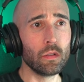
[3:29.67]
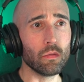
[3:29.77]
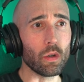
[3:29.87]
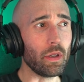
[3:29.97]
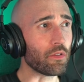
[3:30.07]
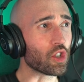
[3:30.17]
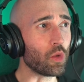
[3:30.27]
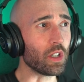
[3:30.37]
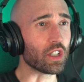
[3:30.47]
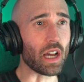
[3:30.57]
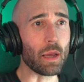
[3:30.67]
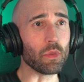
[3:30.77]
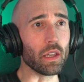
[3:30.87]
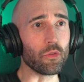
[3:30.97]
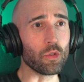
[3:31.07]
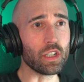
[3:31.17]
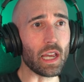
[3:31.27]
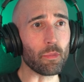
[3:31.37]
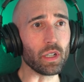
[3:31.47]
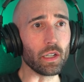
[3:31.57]
Why do we have so much time left? What is
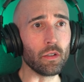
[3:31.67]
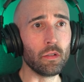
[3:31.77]
happening?